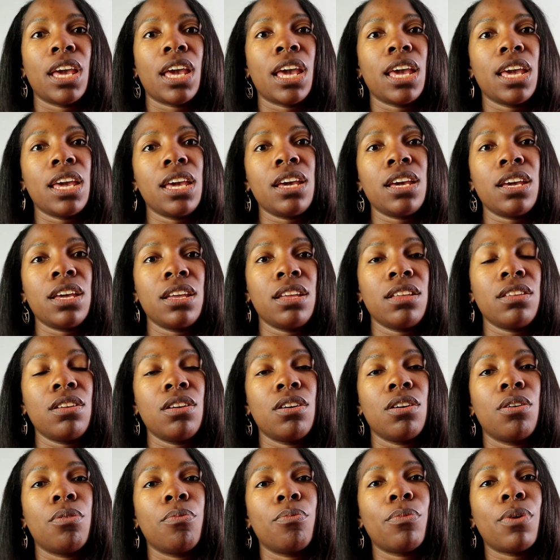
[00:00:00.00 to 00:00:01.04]
And
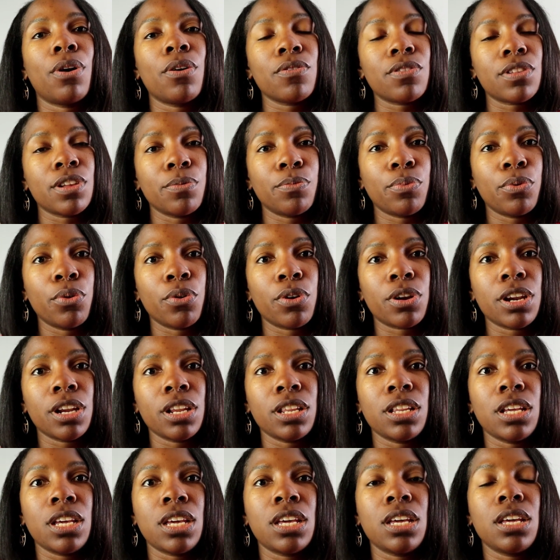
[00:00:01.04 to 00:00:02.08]
most
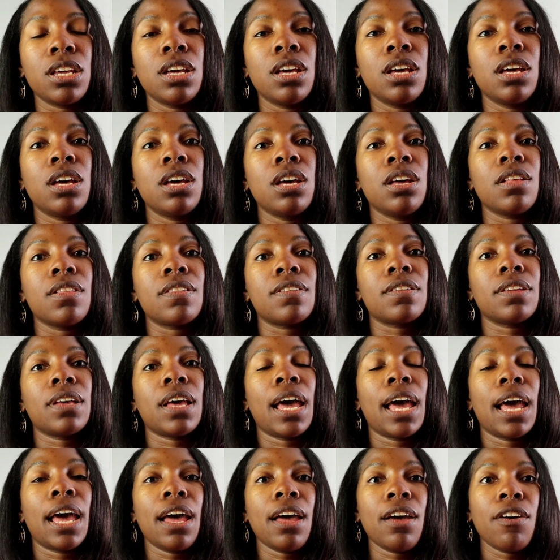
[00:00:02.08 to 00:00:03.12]
importantly, to
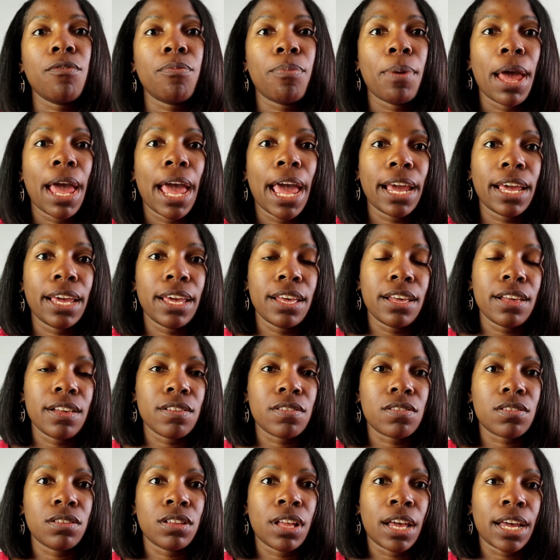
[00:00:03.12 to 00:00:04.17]
have
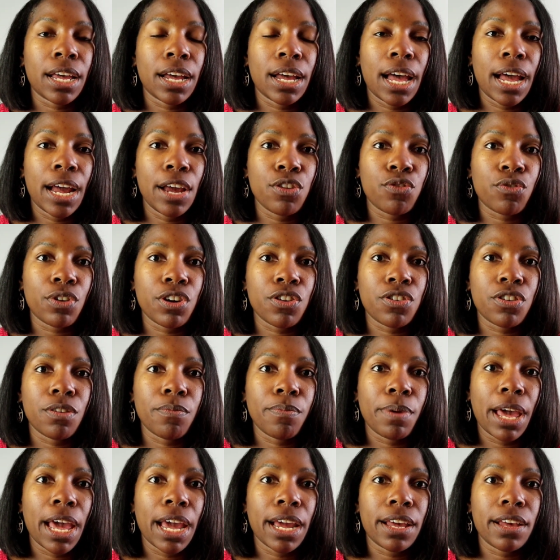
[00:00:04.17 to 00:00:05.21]
packets like
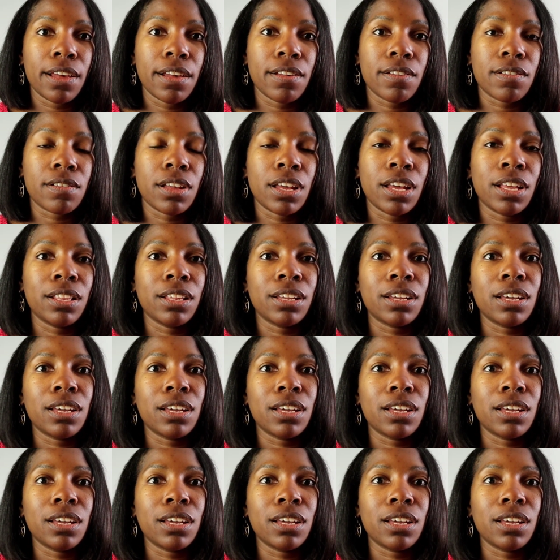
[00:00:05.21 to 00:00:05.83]
hydration packets. It